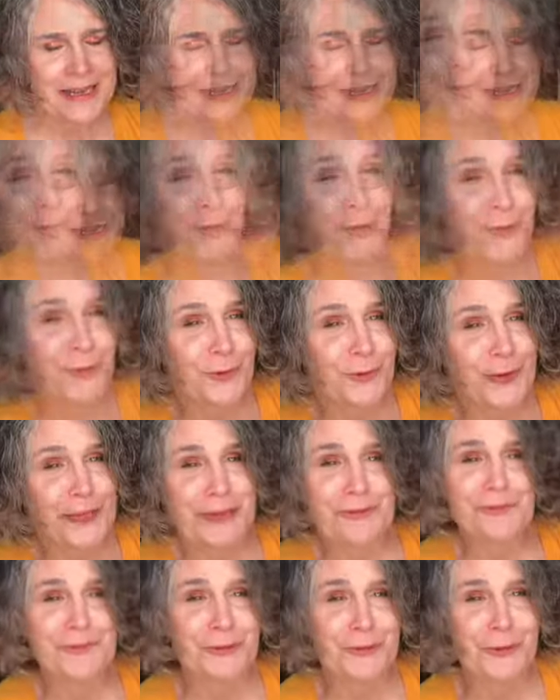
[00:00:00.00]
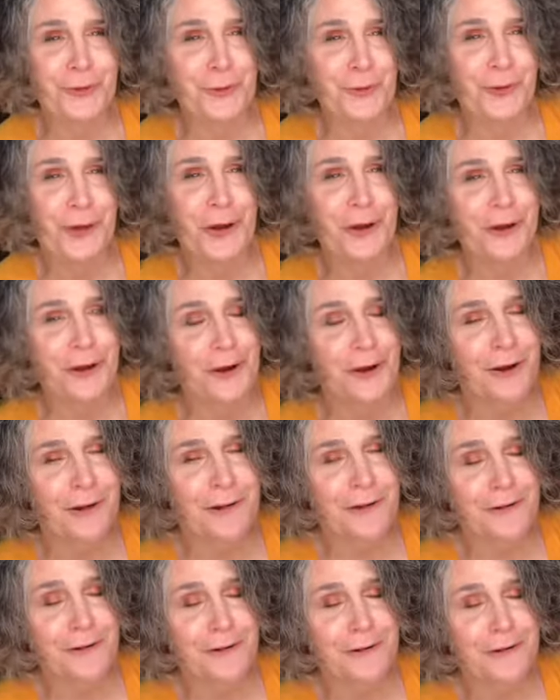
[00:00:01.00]
If you
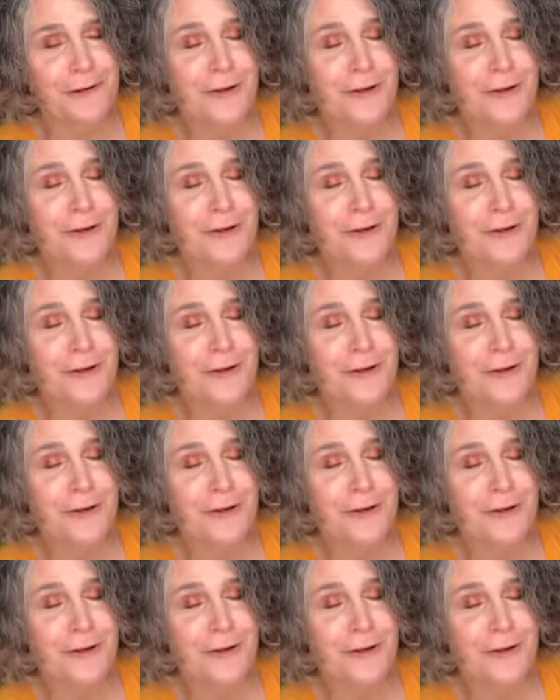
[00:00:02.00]
are